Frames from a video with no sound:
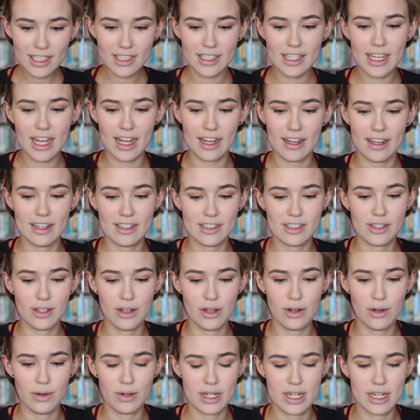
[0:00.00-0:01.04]
Yeah,
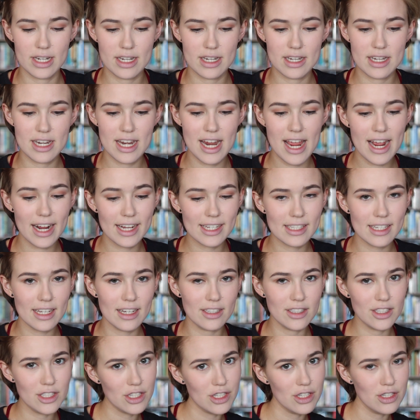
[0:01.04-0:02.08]
so next
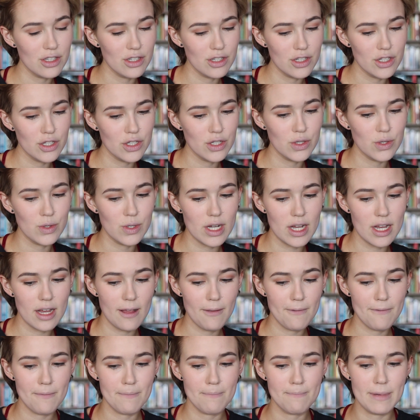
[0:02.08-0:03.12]
I'll do
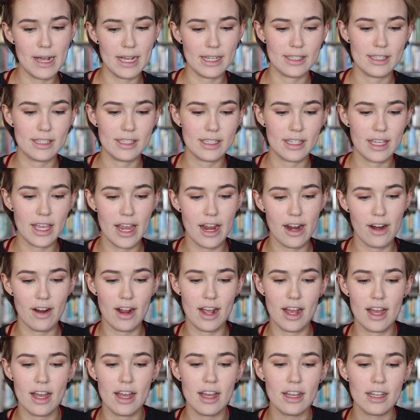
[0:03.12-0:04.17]

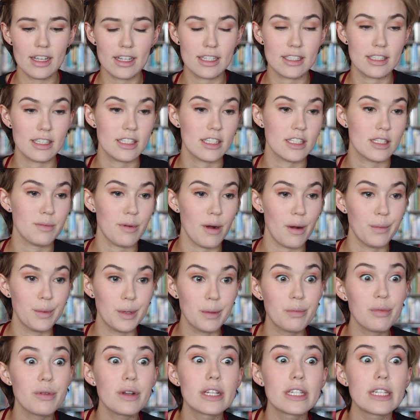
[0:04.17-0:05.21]
mascara, because this is
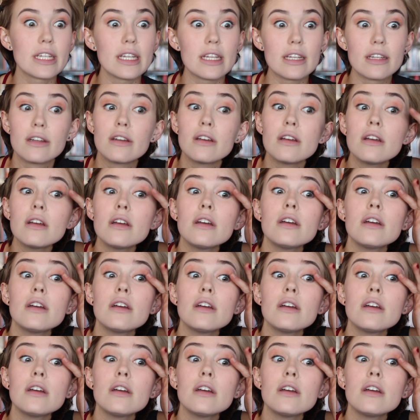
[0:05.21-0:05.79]
probably pretty